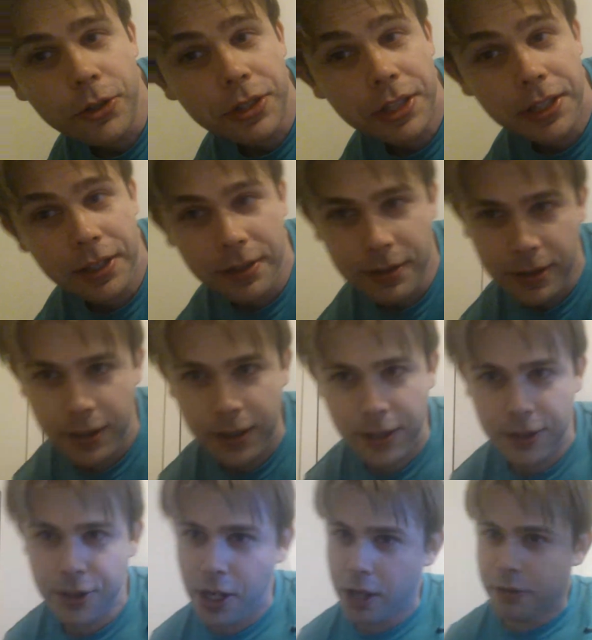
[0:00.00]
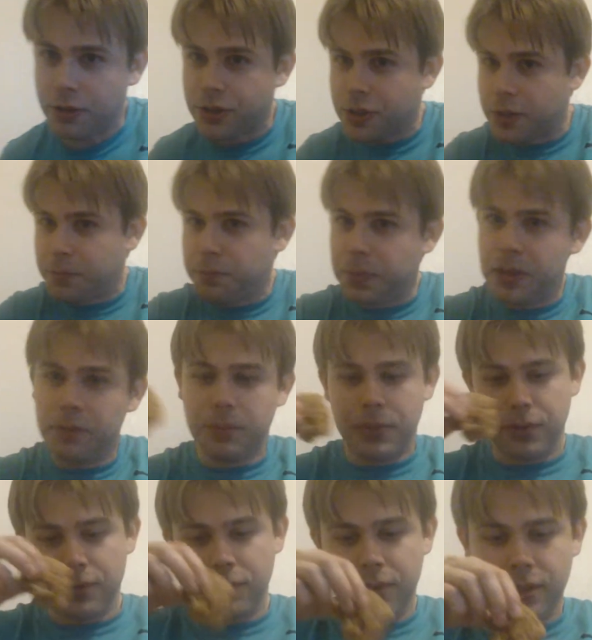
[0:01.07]
cookie, a chocolate chip peanut
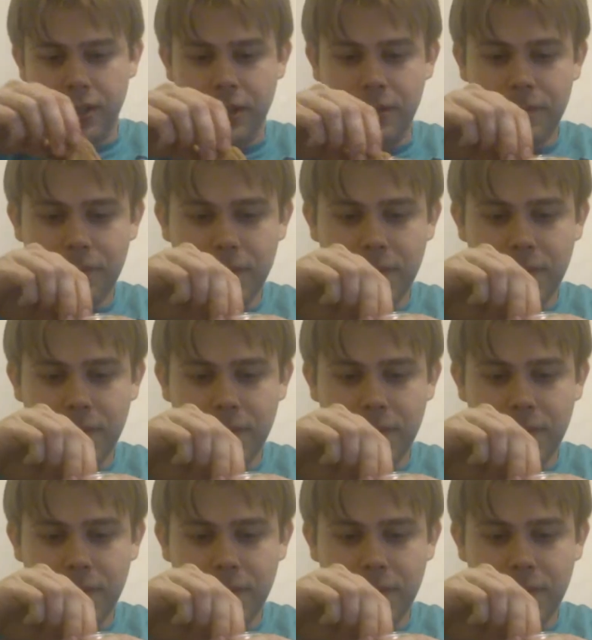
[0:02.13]
butter cookie.